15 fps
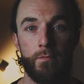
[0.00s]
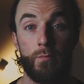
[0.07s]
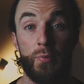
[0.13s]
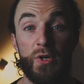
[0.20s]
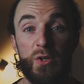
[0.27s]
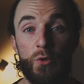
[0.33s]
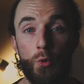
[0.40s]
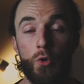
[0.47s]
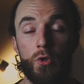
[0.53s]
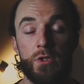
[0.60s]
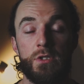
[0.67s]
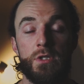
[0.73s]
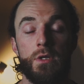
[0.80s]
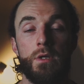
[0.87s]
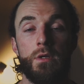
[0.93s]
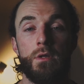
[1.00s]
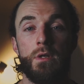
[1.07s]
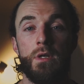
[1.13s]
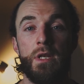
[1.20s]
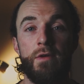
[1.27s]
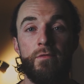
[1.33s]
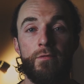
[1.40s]
But in order to
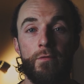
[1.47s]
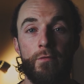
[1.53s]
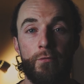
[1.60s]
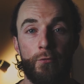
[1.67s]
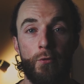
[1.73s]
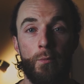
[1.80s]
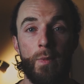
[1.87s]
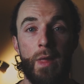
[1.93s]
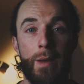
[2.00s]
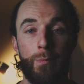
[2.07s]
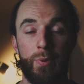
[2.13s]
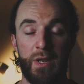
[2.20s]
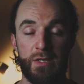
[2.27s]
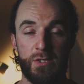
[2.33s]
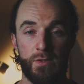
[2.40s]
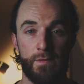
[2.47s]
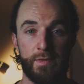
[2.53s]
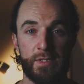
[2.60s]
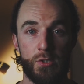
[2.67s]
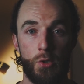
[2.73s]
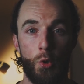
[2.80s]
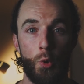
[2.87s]
live from that place of
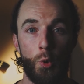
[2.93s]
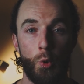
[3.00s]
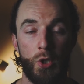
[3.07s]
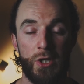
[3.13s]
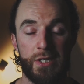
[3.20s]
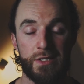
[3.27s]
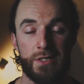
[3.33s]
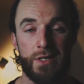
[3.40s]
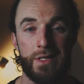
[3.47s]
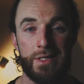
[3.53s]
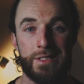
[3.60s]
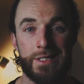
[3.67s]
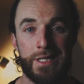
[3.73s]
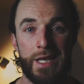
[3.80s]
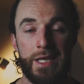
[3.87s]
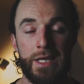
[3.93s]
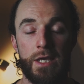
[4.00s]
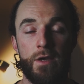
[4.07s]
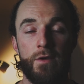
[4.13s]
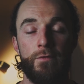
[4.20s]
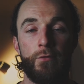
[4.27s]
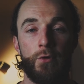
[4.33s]
soul, then it's going to
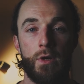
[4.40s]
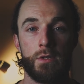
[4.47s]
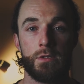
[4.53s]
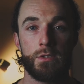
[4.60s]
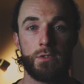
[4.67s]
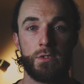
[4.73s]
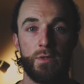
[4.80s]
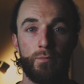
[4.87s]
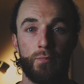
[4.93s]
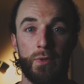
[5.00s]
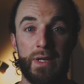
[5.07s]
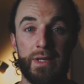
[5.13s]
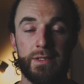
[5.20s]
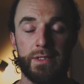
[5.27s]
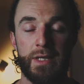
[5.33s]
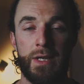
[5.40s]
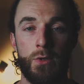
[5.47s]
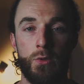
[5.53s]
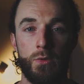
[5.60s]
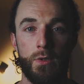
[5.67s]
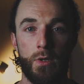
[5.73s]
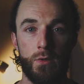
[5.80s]
take for us to break
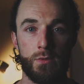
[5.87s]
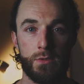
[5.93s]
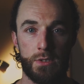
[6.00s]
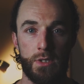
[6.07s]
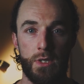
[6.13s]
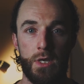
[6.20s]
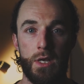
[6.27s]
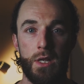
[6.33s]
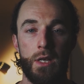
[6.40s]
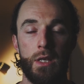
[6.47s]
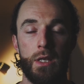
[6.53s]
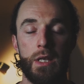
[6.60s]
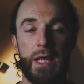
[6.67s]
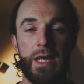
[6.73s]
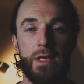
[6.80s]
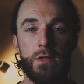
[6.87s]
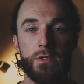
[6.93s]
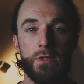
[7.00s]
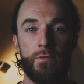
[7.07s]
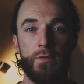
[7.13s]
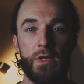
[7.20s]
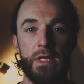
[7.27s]
down those
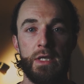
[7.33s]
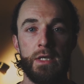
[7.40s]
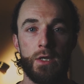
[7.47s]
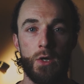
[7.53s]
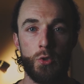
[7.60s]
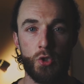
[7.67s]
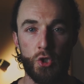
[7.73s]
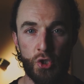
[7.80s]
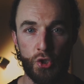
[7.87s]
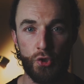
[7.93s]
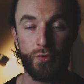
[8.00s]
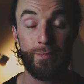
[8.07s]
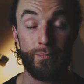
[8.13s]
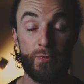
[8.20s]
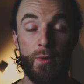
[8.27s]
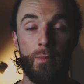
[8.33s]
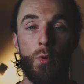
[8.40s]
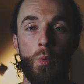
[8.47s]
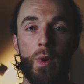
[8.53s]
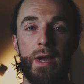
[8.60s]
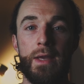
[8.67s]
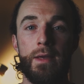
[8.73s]
layers of the ego, to strip them
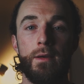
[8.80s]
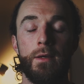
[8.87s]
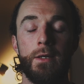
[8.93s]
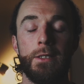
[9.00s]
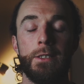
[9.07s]
away